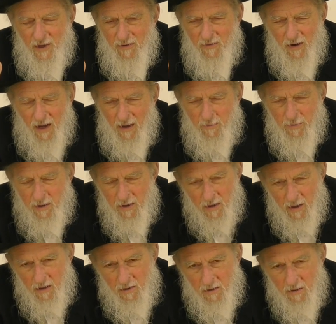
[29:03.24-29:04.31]
never happen
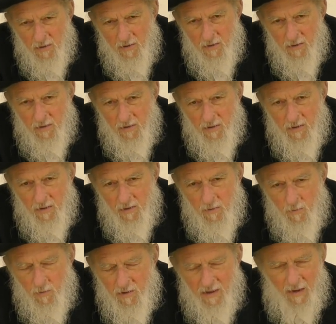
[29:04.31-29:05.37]
again.
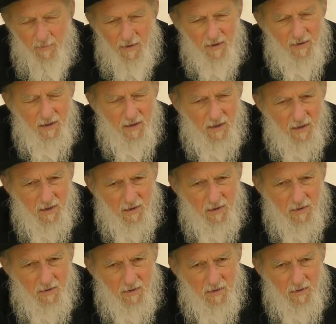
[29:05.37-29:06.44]
Was that my thinking?
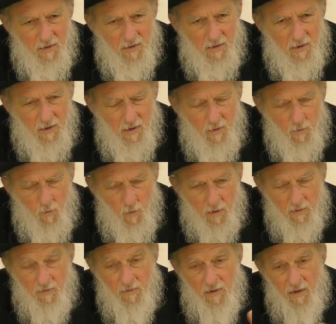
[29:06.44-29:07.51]

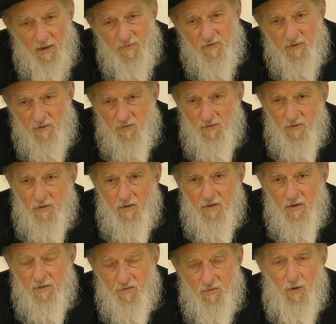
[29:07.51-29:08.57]
One of the leftist
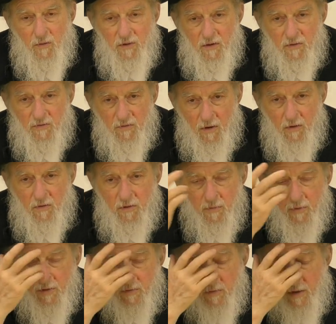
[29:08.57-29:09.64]
historians, I heard him
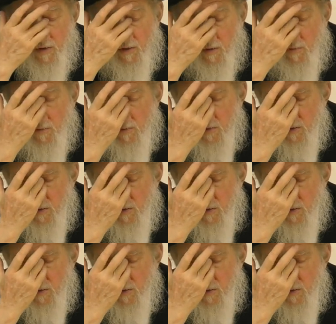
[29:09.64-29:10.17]
on the radio,